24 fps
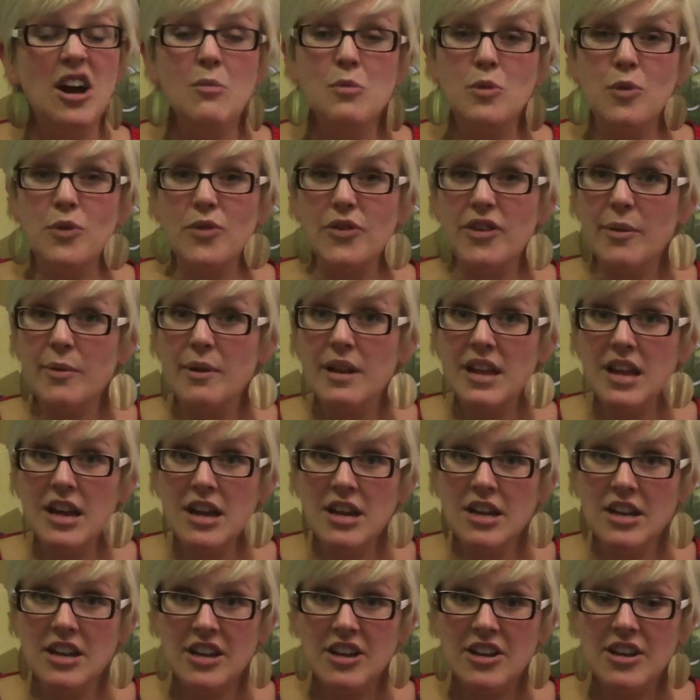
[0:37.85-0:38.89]
I'm also a
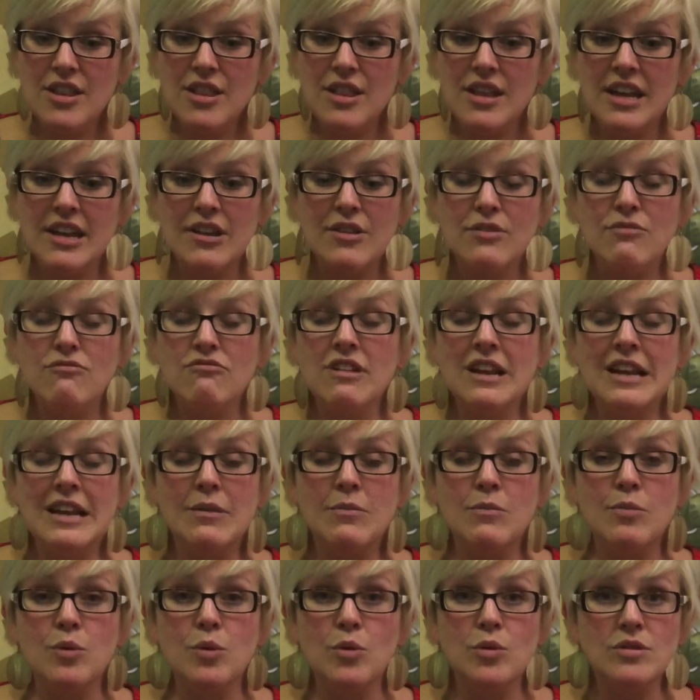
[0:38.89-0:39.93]
learner, and I think it's really
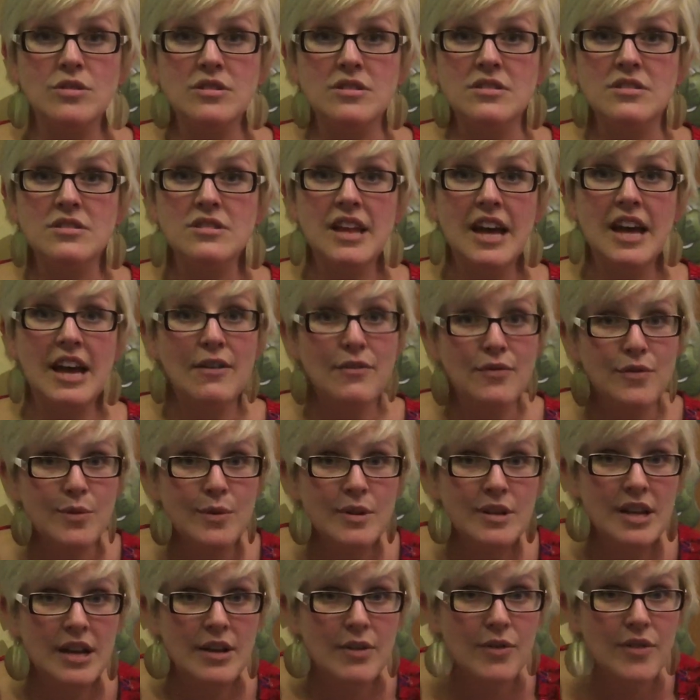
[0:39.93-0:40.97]
important that
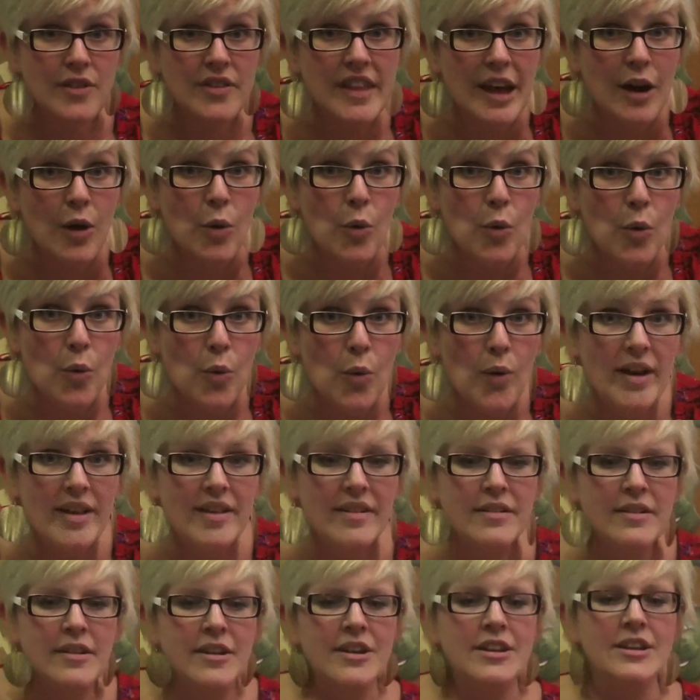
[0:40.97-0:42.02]
everyone knows that they're
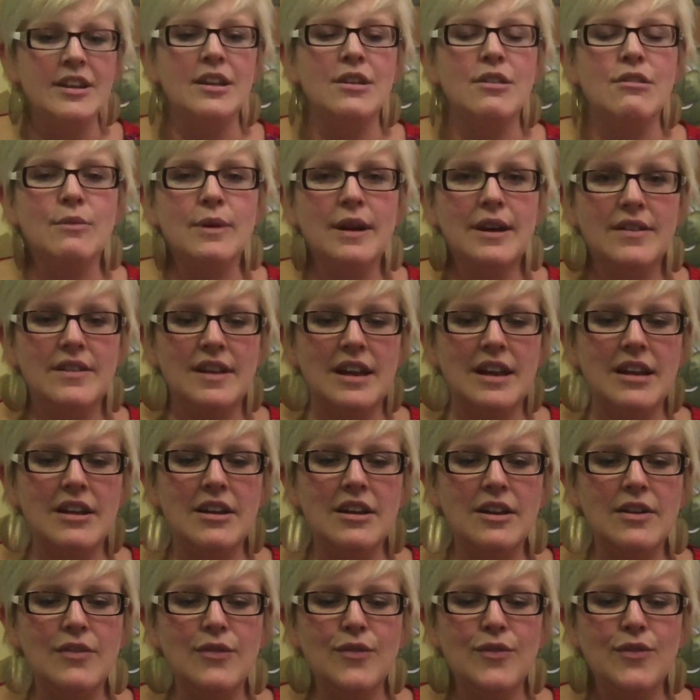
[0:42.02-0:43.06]
always learning throughout their
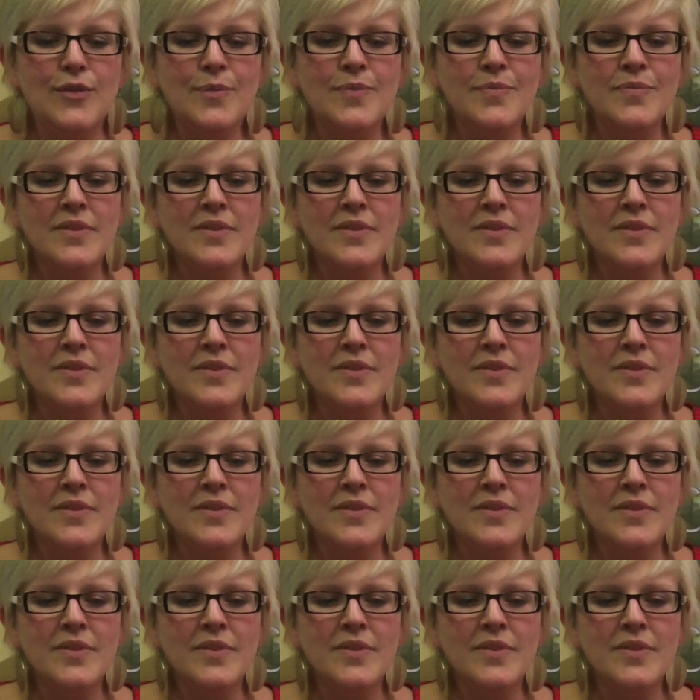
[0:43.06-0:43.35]
life.